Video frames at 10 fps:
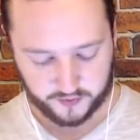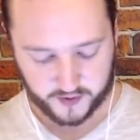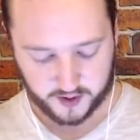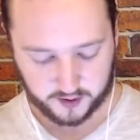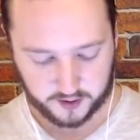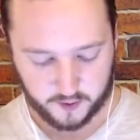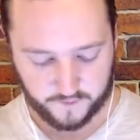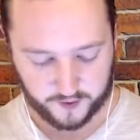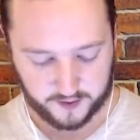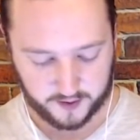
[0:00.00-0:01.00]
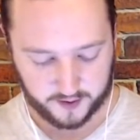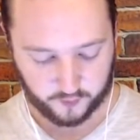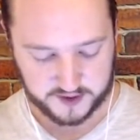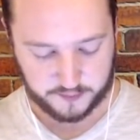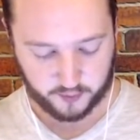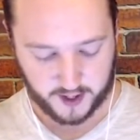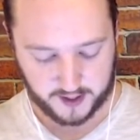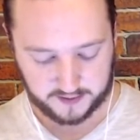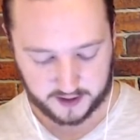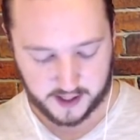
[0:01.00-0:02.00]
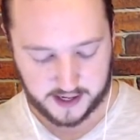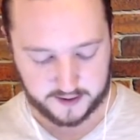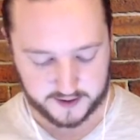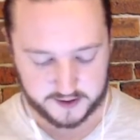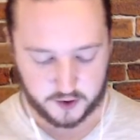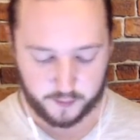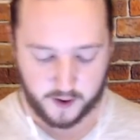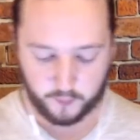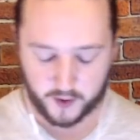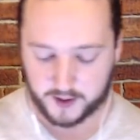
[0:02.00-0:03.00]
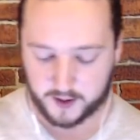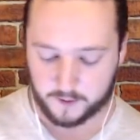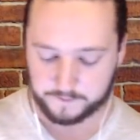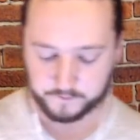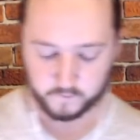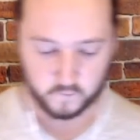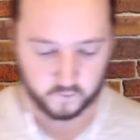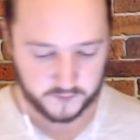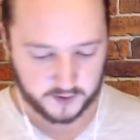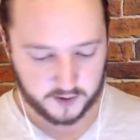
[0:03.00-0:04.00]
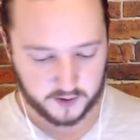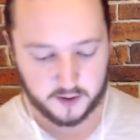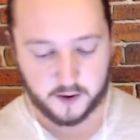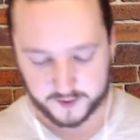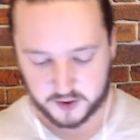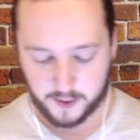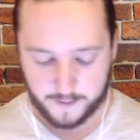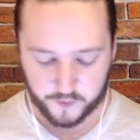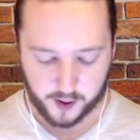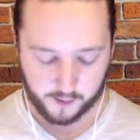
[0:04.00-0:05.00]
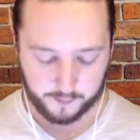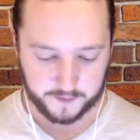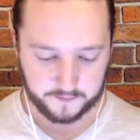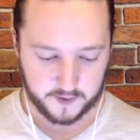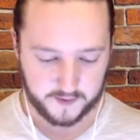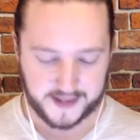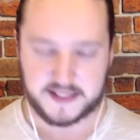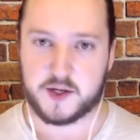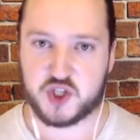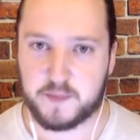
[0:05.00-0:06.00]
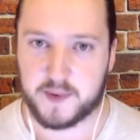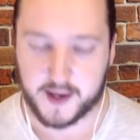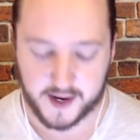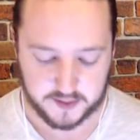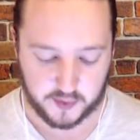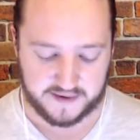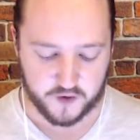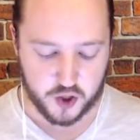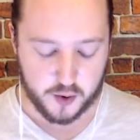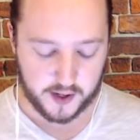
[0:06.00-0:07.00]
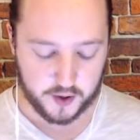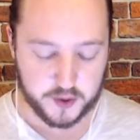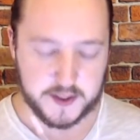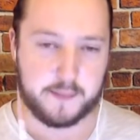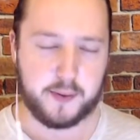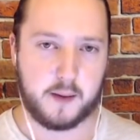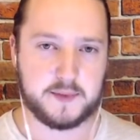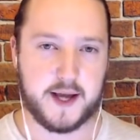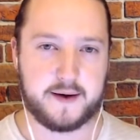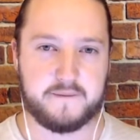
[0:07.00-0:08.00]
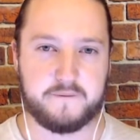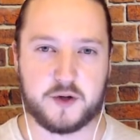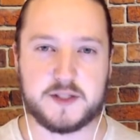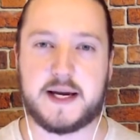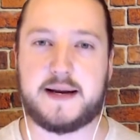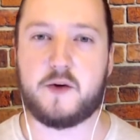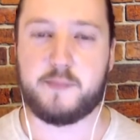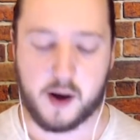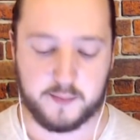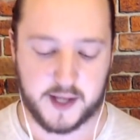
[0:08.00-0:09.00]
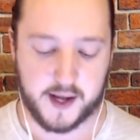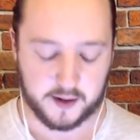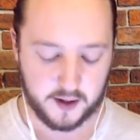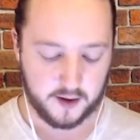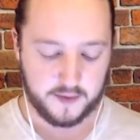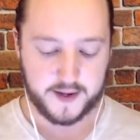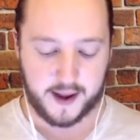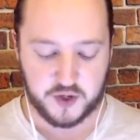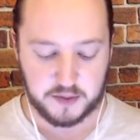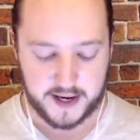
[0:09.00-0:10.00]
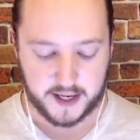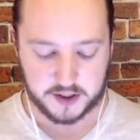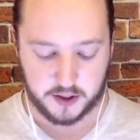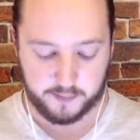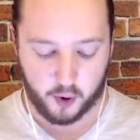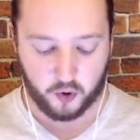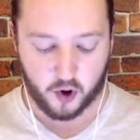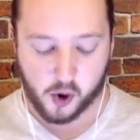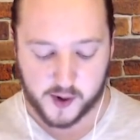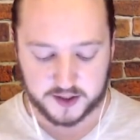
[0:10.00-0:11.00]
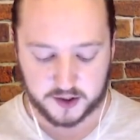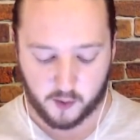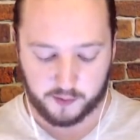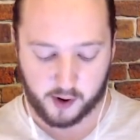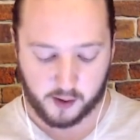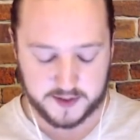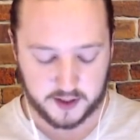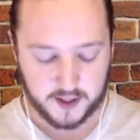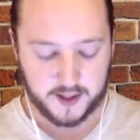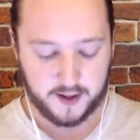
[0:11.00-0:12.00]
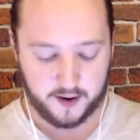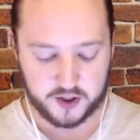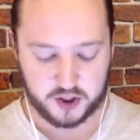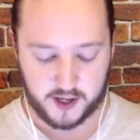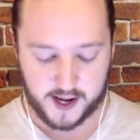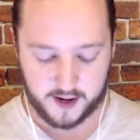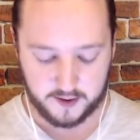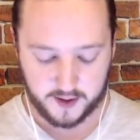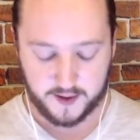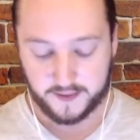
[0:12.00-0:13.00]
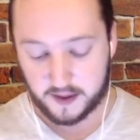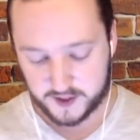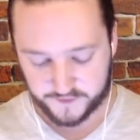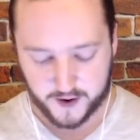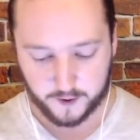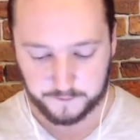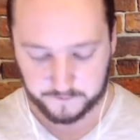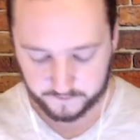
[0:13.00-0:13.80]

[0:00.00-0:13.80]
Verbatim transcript: Thank you for the reciprocating the kindness. Let's go pump right here. All right, so pump for pump. That's how it should be, guys. Whenever you use a pump deck versus another pump deck, the game should make it so you both always start with pumps in your starting hand. That way it's fair.